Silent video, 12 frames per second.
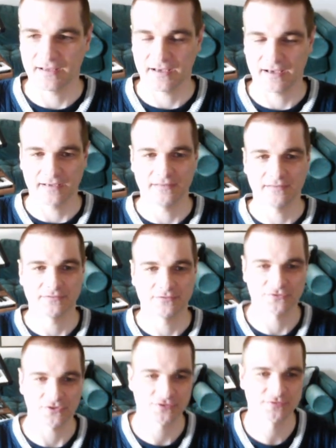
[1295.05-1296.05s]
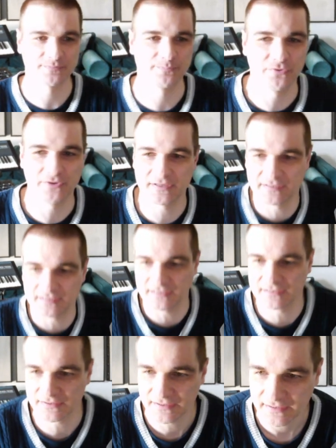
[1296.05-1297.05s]
I just put it
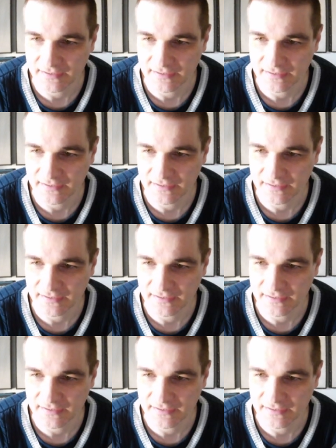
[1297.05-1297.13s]
here